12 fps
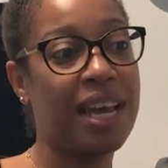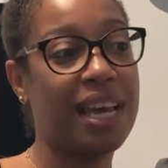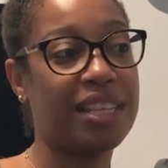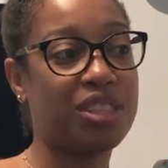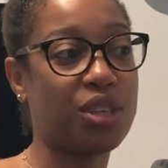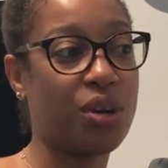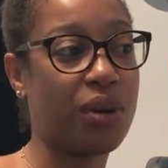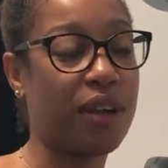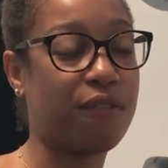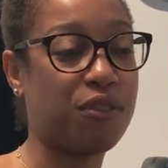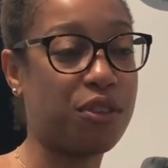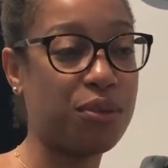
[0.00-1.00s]
And so
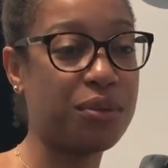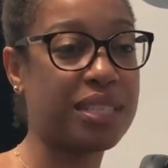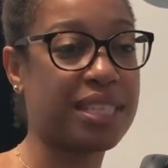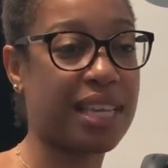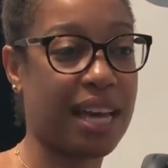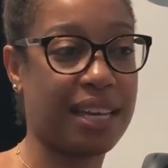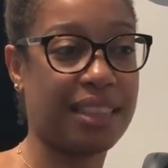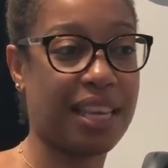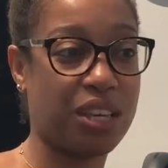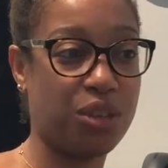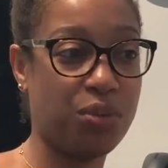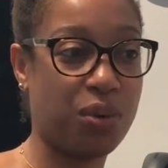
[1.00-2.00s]
if you decide
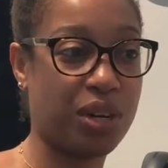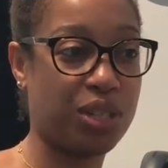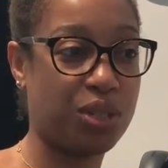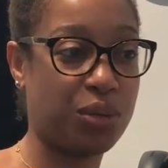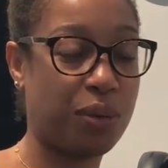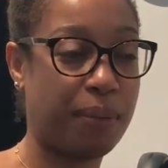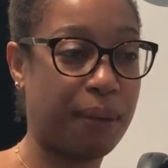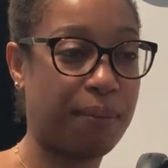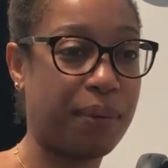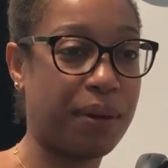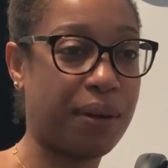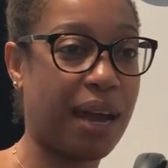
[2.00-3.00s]
that you want to do a
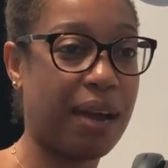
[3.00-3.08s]
paper,